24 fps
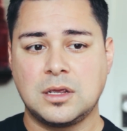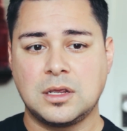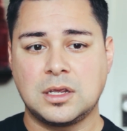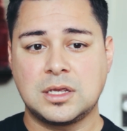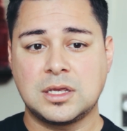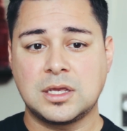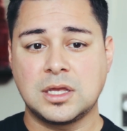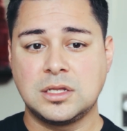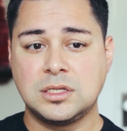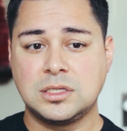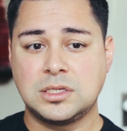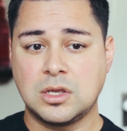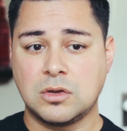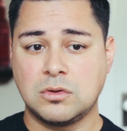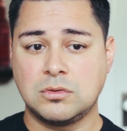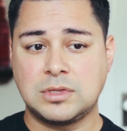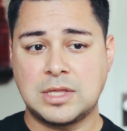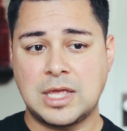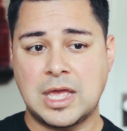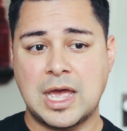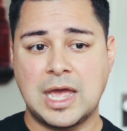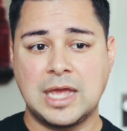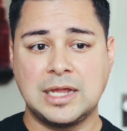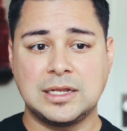condone
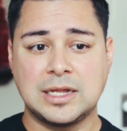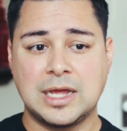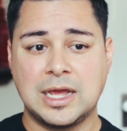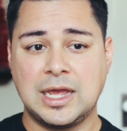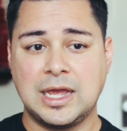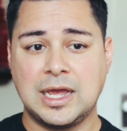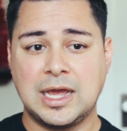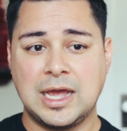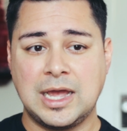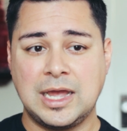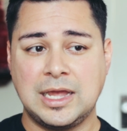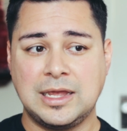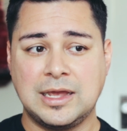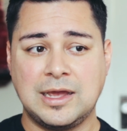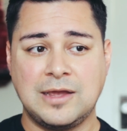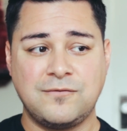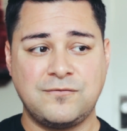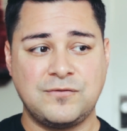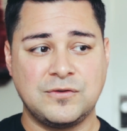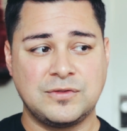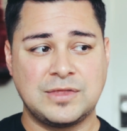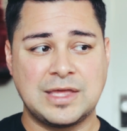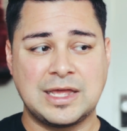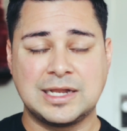that. I
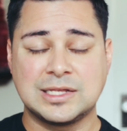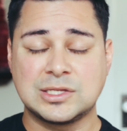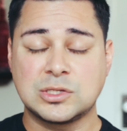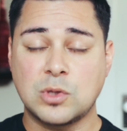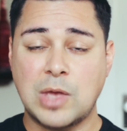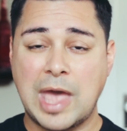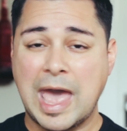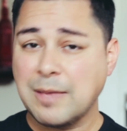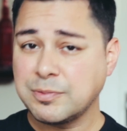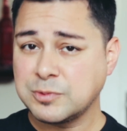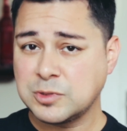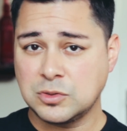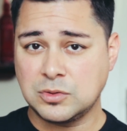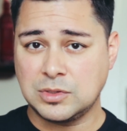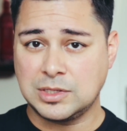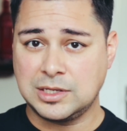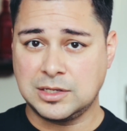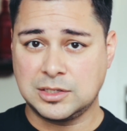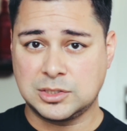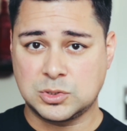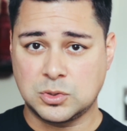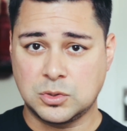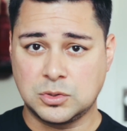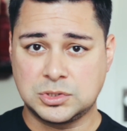feel that is
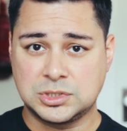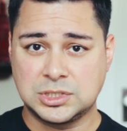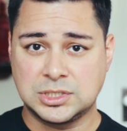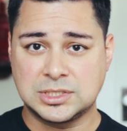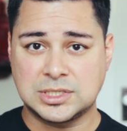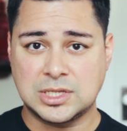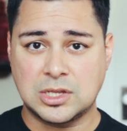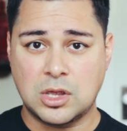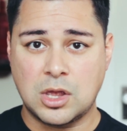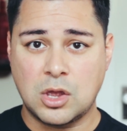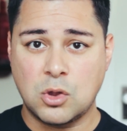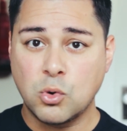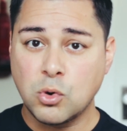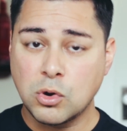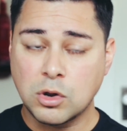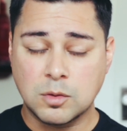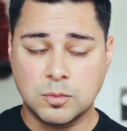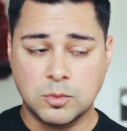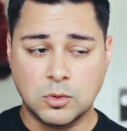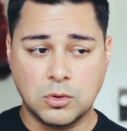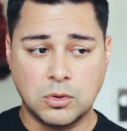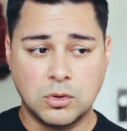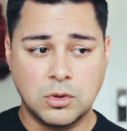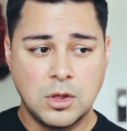absolutely atrocious,
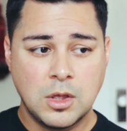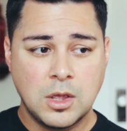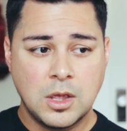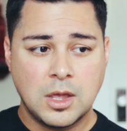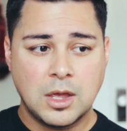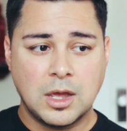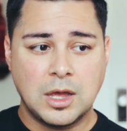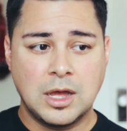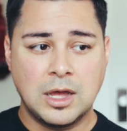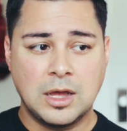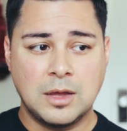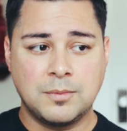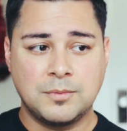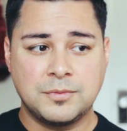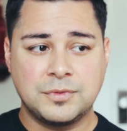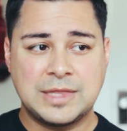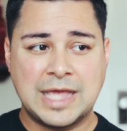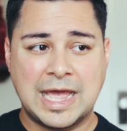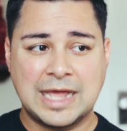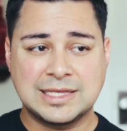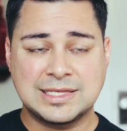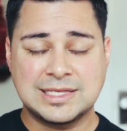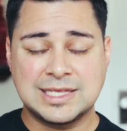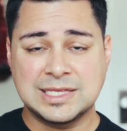horrible.
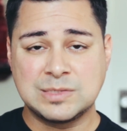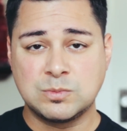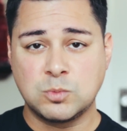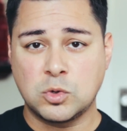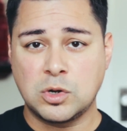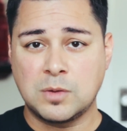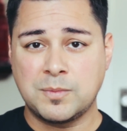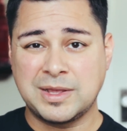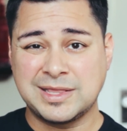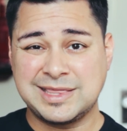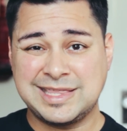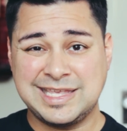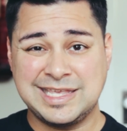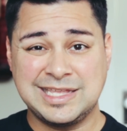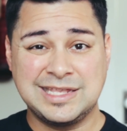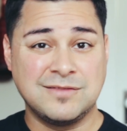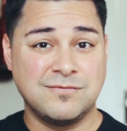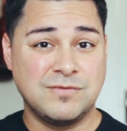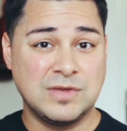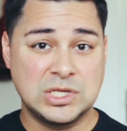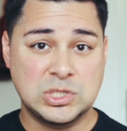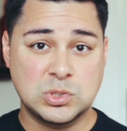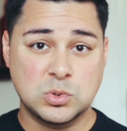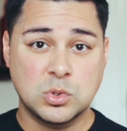That says more about the
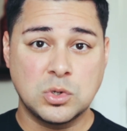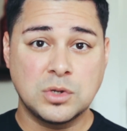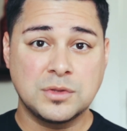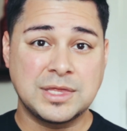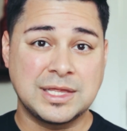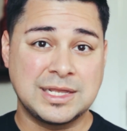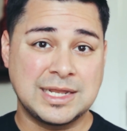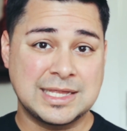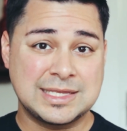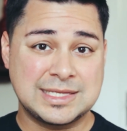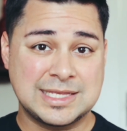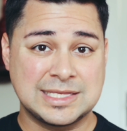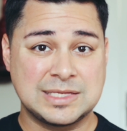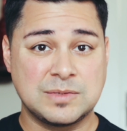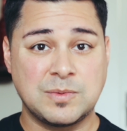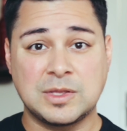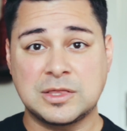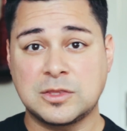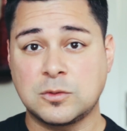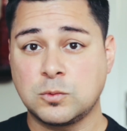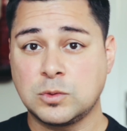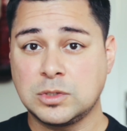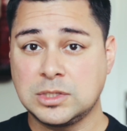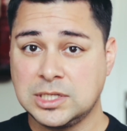individual than it says
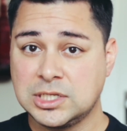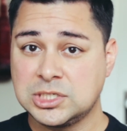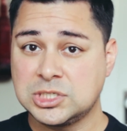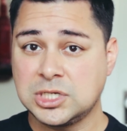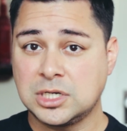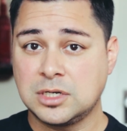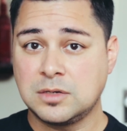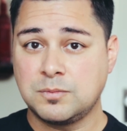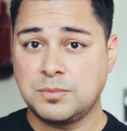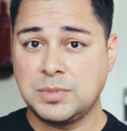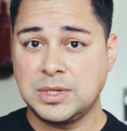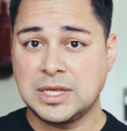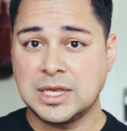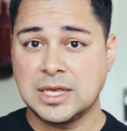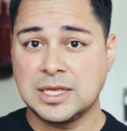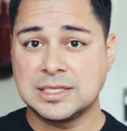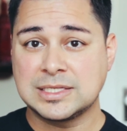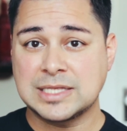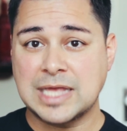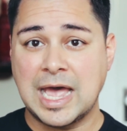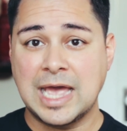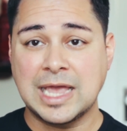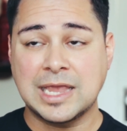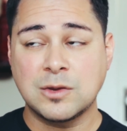about the religion,
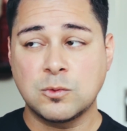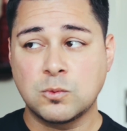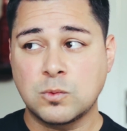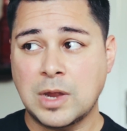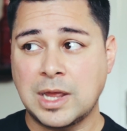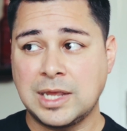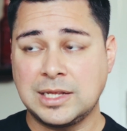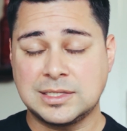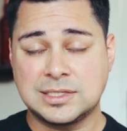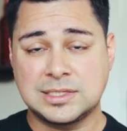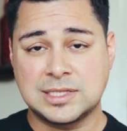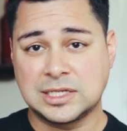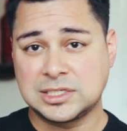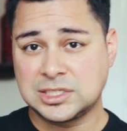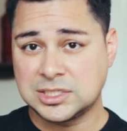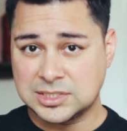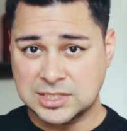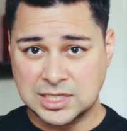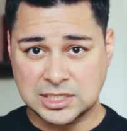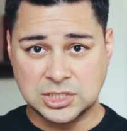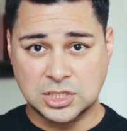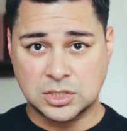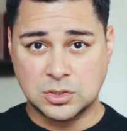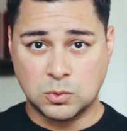because I can write such and
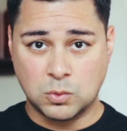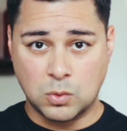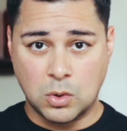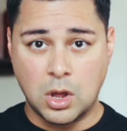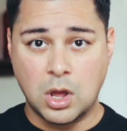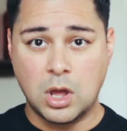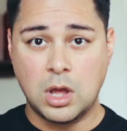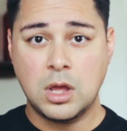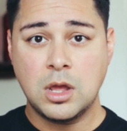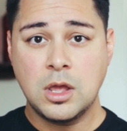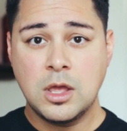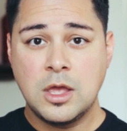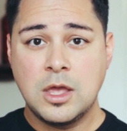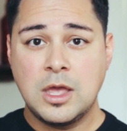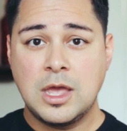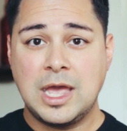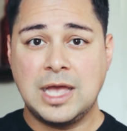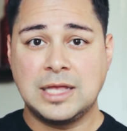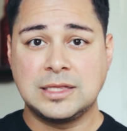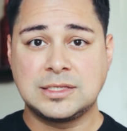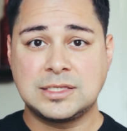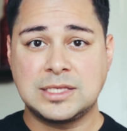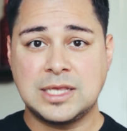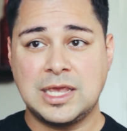such on a wall
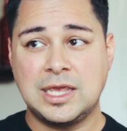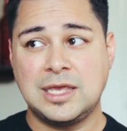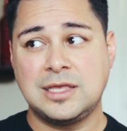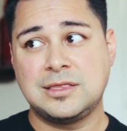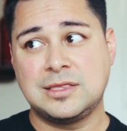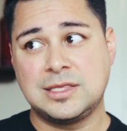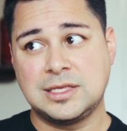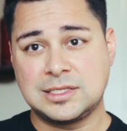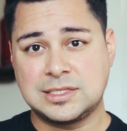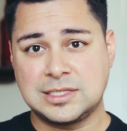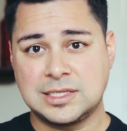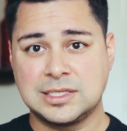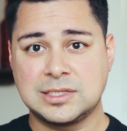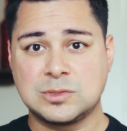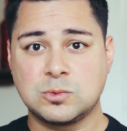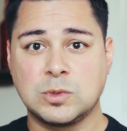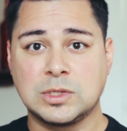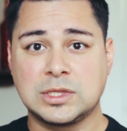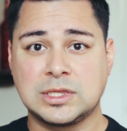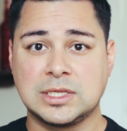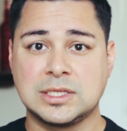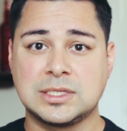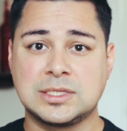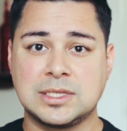and say this is
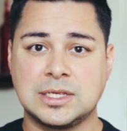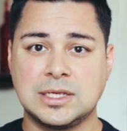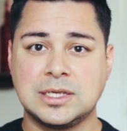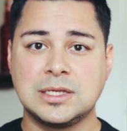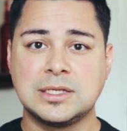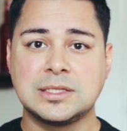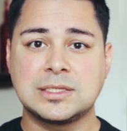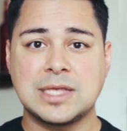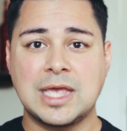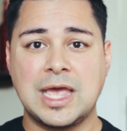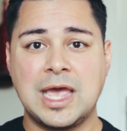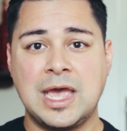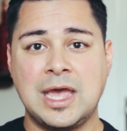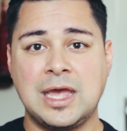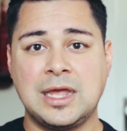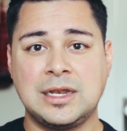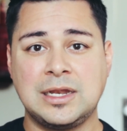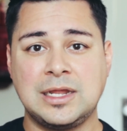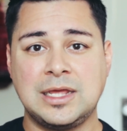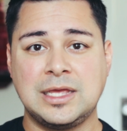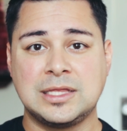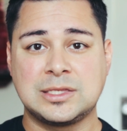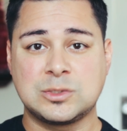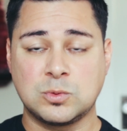what this is,
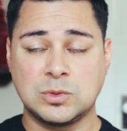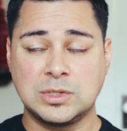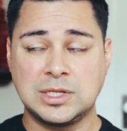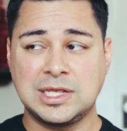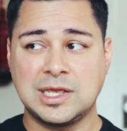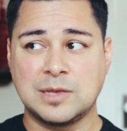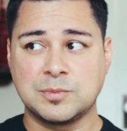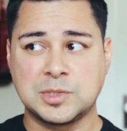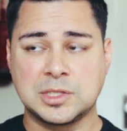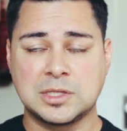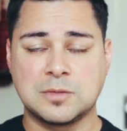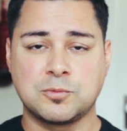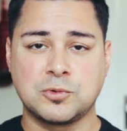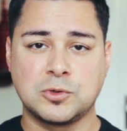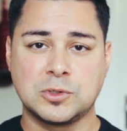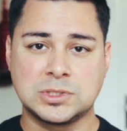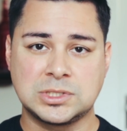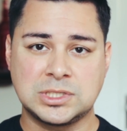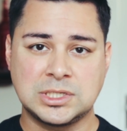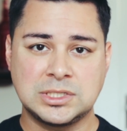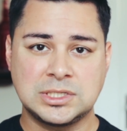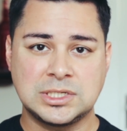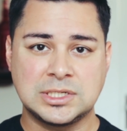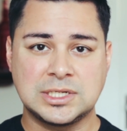and it's really up to the
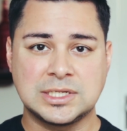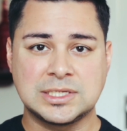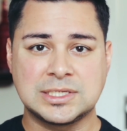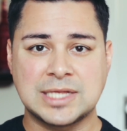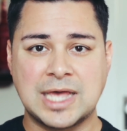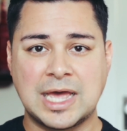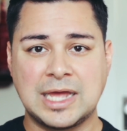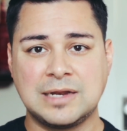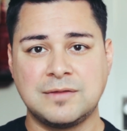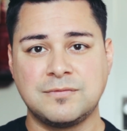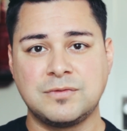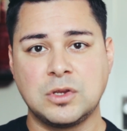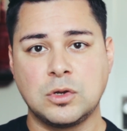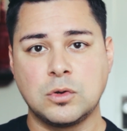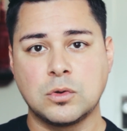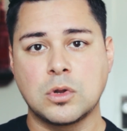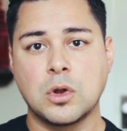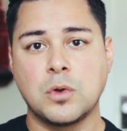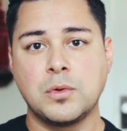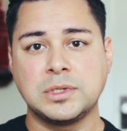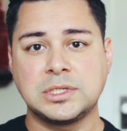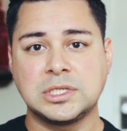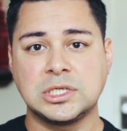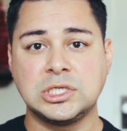person to decide if they're
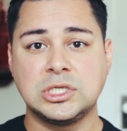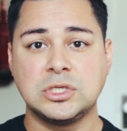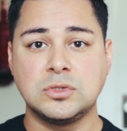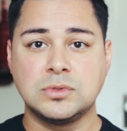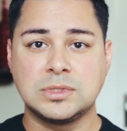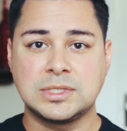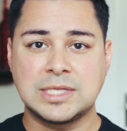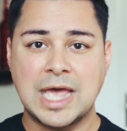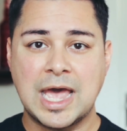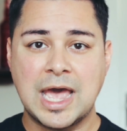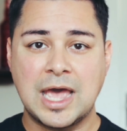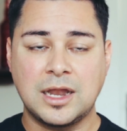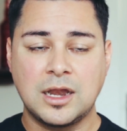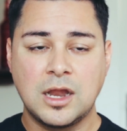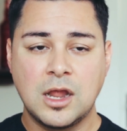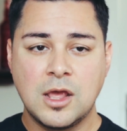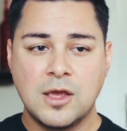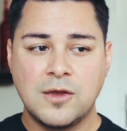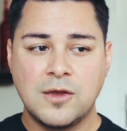going to use that